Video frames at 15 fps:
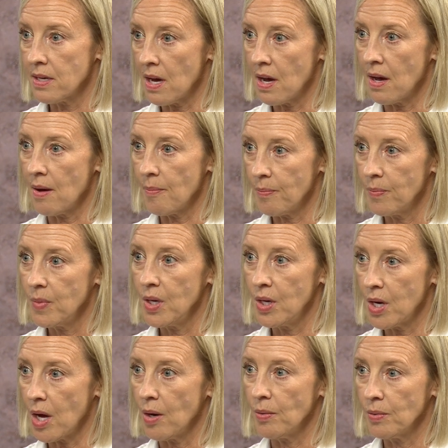
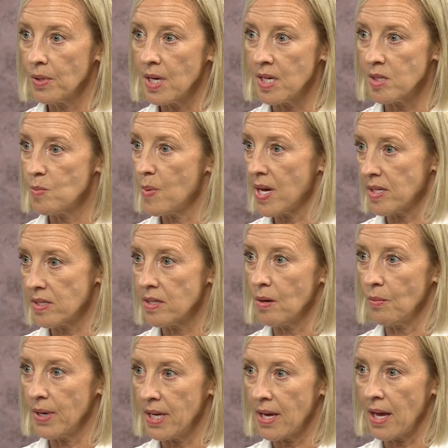as best that
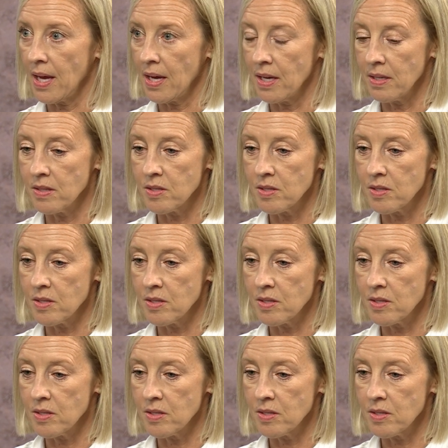we can,